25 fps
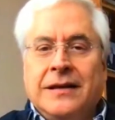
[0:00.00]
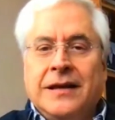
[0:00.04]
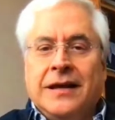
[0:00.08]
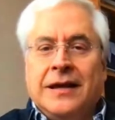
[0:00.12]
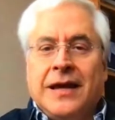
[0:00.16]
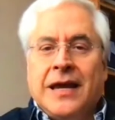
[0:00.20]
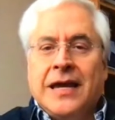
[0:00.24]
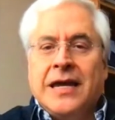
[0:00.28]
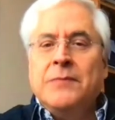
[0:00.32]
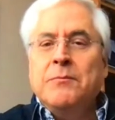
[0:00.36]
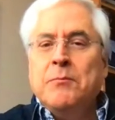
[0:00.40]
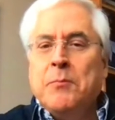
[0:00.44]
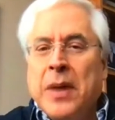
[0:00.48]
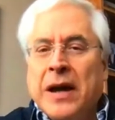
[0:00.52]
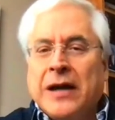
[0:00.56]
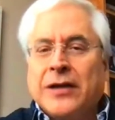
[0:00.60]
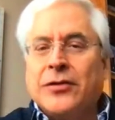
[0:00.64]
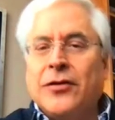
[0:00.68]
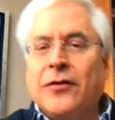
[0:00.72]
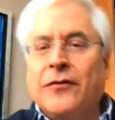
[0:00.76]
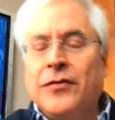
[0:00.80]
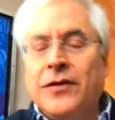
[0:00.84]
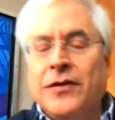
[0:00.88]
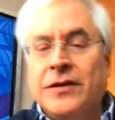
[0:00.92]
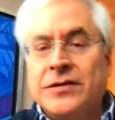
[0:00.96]
impact
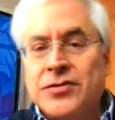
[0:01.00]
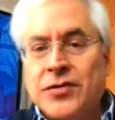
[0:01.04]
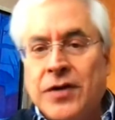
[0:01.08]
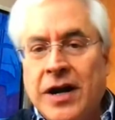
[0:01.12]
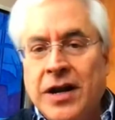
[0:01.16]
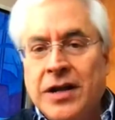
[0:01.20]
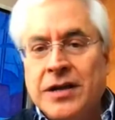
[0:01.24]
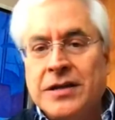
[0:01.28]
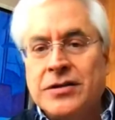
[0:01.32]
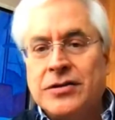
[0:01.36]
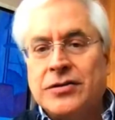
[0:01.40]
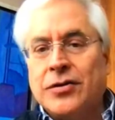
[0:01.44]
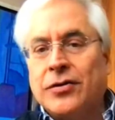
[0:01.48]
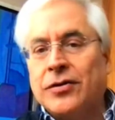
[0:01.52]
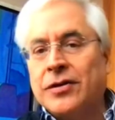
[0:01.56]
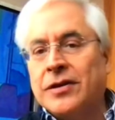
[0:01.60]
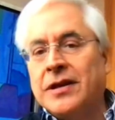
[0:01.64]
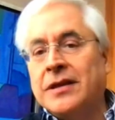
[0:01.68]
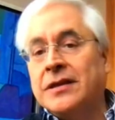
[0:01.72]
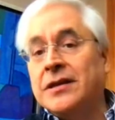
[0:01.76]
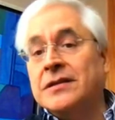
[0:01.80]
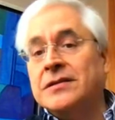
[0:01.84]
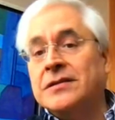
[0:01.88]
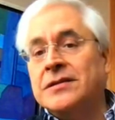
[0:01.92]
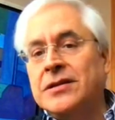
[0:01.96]
of the strategies or the
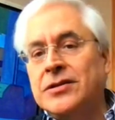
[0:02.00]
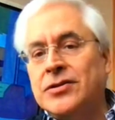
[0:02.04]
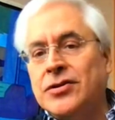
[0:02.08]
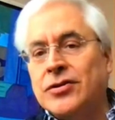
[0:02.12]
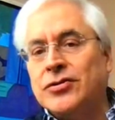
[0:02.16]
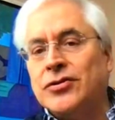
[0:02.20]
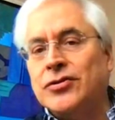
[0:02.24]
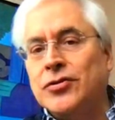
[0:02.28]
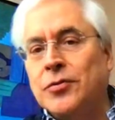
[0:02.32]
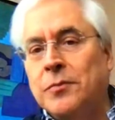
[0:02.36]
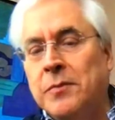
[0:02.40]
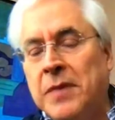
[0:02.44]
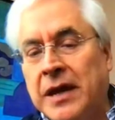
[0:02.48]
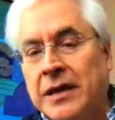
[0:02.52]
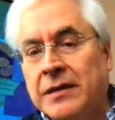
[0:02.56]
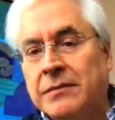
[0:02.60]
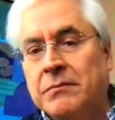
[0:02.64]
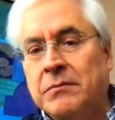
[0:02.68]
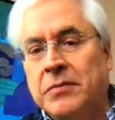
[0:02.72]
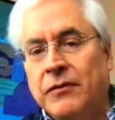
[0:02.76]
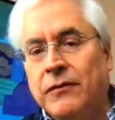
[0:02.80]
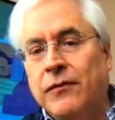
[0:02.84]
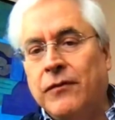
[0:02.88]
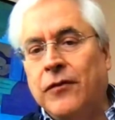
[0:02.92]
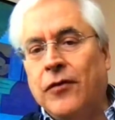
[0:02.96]
decisions you made
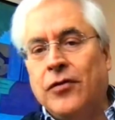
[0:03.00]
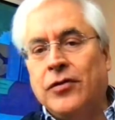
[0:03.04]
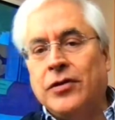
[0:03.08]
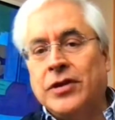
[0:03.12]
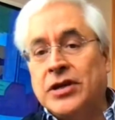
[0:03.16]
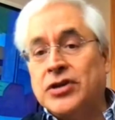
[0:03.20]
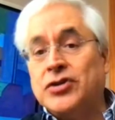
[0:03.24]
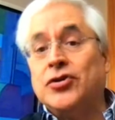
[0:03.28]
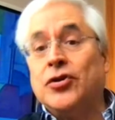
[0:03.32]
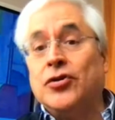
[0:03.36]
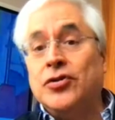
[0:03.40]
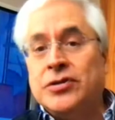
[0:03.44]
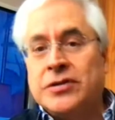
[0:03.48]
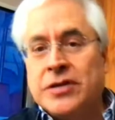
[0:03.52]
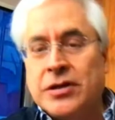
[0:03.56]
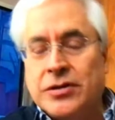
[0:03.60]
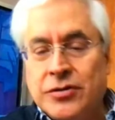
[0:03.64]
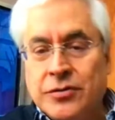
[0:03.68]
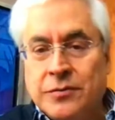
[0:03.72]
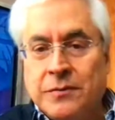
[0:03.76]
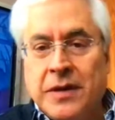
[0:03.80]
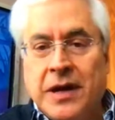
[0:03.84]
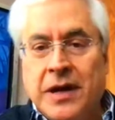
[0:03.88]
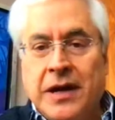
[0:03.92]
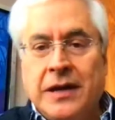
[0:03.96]
before, the choices you
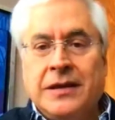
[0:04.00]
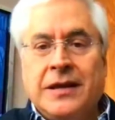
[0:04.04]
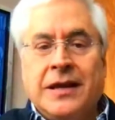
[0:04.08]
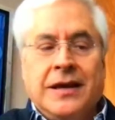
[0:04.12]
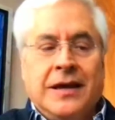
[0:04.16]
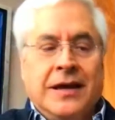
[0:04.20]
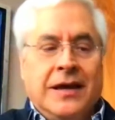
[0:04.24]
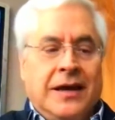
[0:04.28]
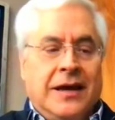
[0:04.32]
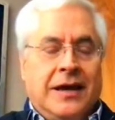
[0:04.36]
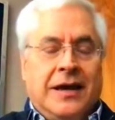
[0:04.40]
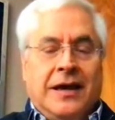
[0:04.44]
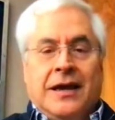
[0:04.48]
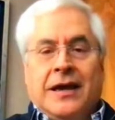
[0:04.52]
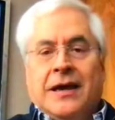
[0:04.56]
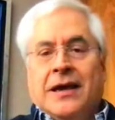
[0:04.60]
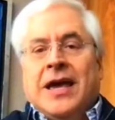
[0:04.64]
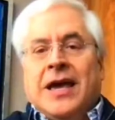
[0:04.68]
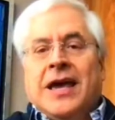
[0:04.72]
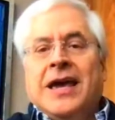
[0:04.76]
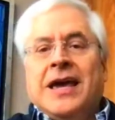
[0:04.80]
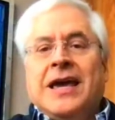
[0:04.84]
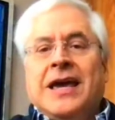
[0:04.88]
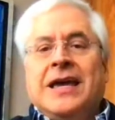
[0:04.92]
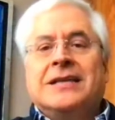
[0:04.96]
made.
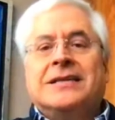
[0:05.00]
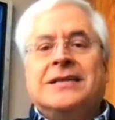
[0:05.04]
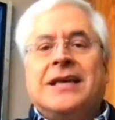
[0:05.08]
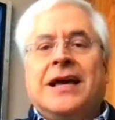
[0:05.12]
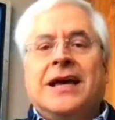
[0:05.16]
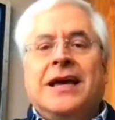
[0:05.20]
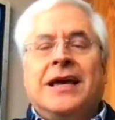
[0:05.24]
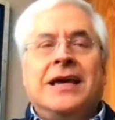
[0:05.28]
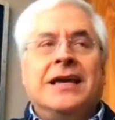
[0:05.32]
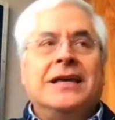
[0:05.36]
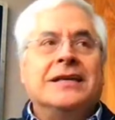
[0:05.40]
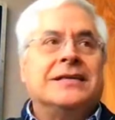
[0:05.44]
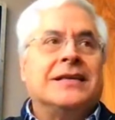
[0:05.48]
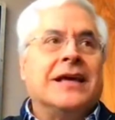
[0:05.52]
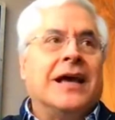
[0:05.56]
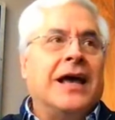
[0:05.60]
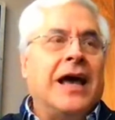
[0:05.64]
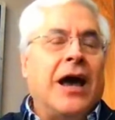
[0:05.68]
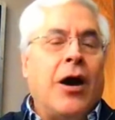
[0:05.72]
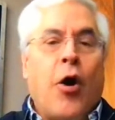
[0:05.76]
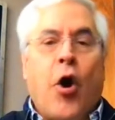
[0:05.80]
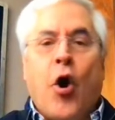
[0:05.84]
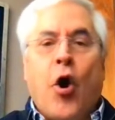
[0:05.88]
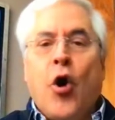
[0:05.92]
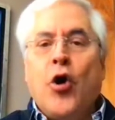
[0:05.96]
It's an
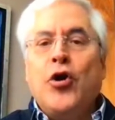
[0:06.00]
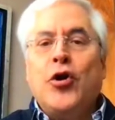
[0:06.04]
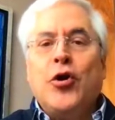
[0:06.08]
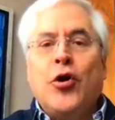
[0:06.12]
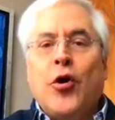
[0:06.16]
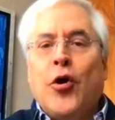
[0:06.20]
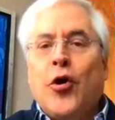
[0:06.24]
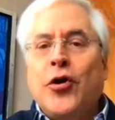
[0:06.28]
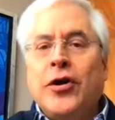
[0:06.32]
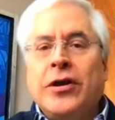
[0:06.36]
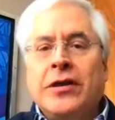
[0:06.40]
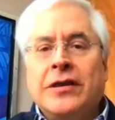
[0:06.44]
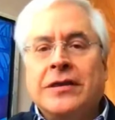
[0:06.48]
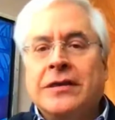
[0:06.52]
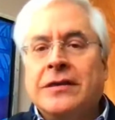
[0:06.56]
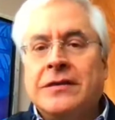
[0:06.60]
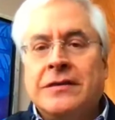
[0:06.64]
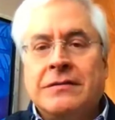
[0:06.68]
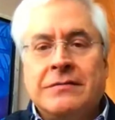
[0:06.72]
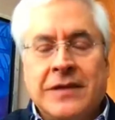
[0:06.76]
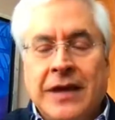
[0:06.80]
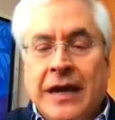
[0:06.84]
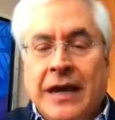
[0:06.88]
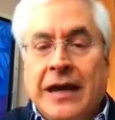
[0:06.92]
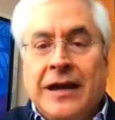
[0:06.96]
ongoing
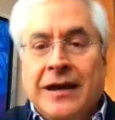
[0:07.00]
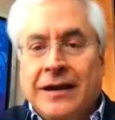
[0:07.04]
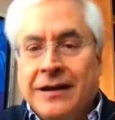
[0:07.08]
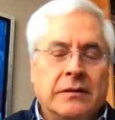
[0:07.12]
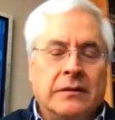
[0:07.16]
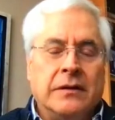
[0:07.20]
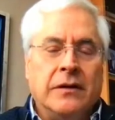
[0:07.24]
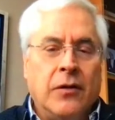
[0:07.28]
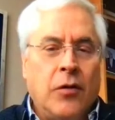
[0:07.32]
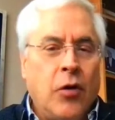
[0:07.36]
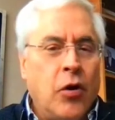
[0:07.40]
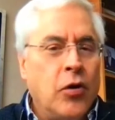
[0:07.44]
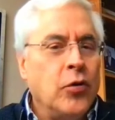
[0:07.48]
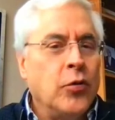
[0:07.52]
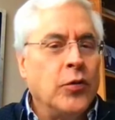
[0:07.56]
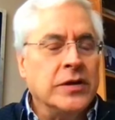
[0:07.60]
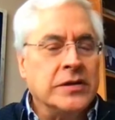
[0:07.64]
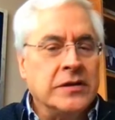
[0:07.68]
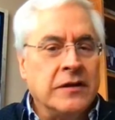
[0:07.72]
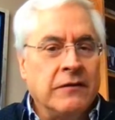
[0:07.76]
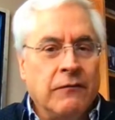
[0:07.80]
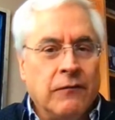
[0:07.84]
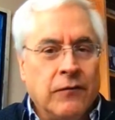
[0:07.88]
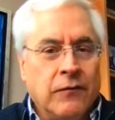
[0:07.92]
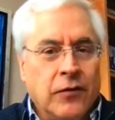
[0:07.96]
thing, always
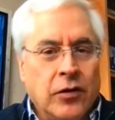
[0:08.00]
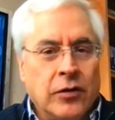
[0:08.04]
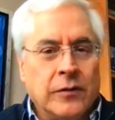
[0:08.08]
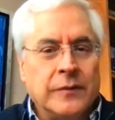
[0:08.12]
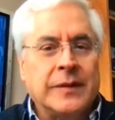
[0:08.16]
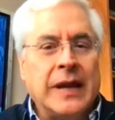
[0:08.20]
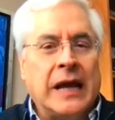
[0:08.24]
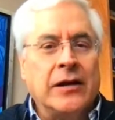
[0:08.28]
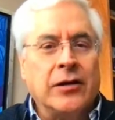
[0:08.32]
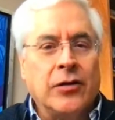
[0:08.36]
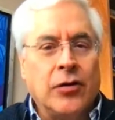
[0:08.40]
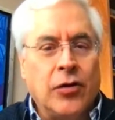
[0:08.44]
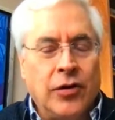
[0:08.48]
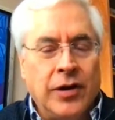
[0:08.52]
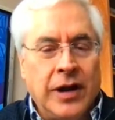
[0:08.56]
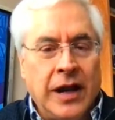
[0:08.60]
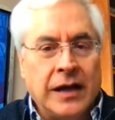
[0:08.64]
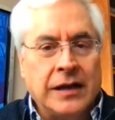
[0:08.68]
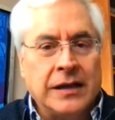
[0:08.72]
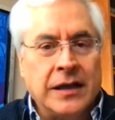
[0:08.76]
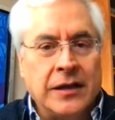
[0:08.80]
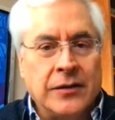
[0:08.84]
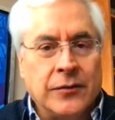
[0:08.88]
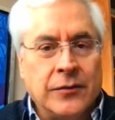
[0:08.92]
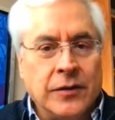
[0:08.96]
involved and
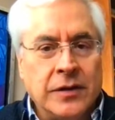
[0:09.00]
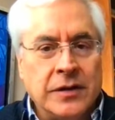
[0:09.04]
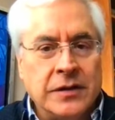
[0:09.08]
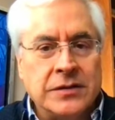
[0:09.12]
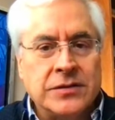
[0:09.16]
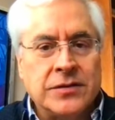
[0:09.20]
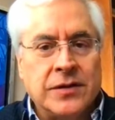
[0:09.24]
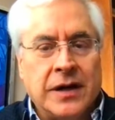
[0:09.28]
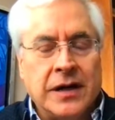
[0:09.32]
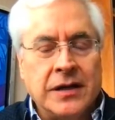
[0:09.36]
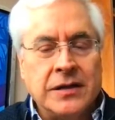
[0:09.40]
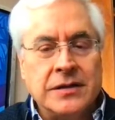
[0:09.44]
connected with the strategy.